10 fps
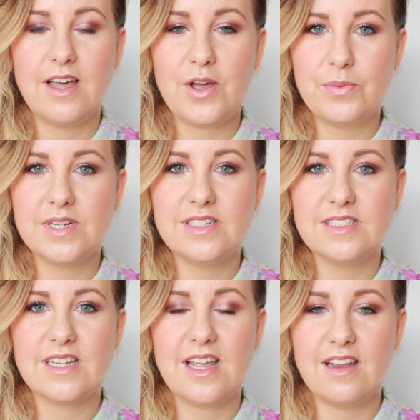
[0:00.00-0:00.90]

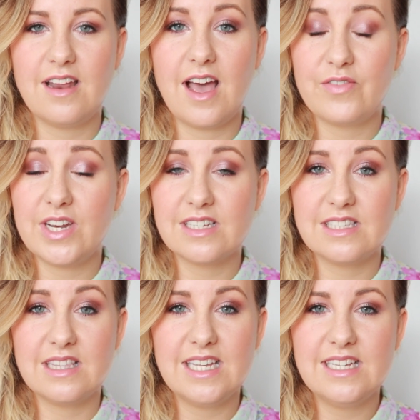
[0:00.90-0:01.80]
opened in Harvey
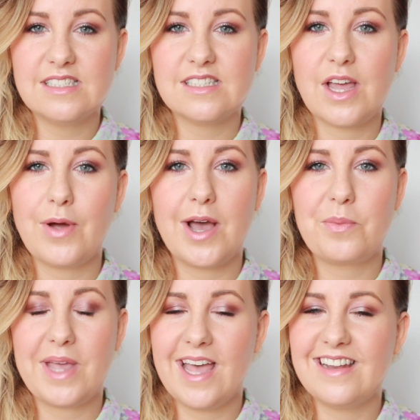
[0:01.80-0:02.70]
Nicks in Leeds, so
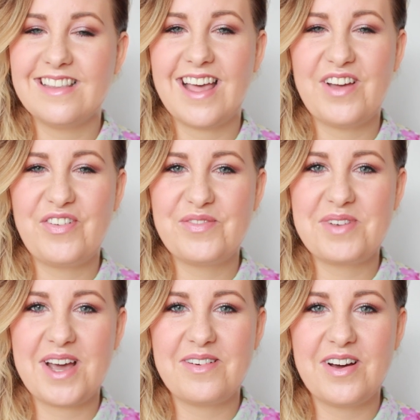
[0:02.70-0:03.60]
I'll be heading there from
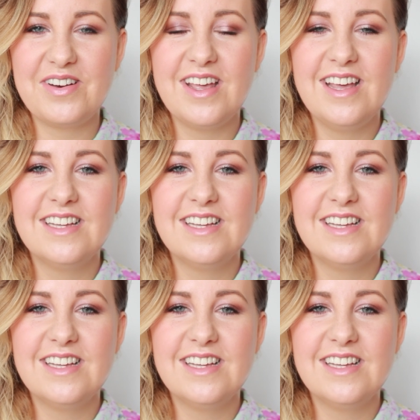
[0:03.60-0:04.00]
now on.